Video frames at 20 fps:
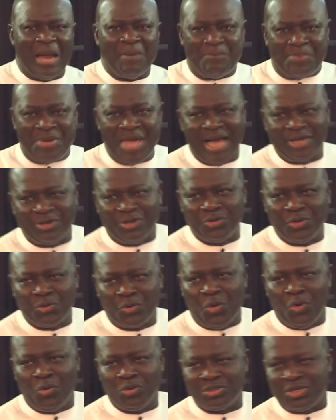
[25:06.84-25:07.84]
appeared on the
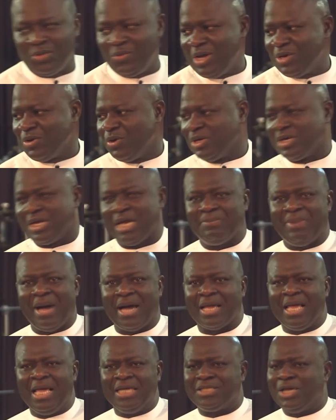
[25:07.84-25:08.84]
road. Say, where you going? Get
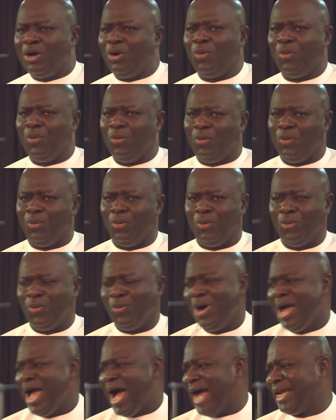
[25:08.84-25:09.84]
back. Say, oh,
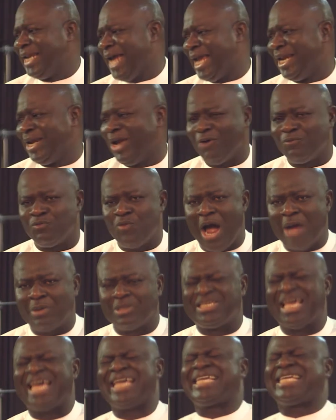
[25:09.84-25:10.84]
and I love where we
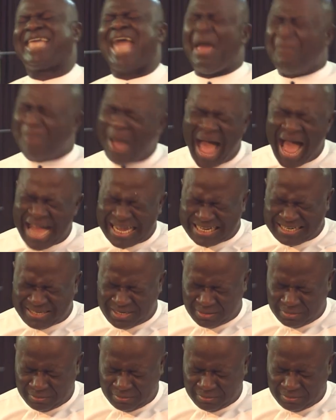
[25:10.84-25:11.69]
say, get back.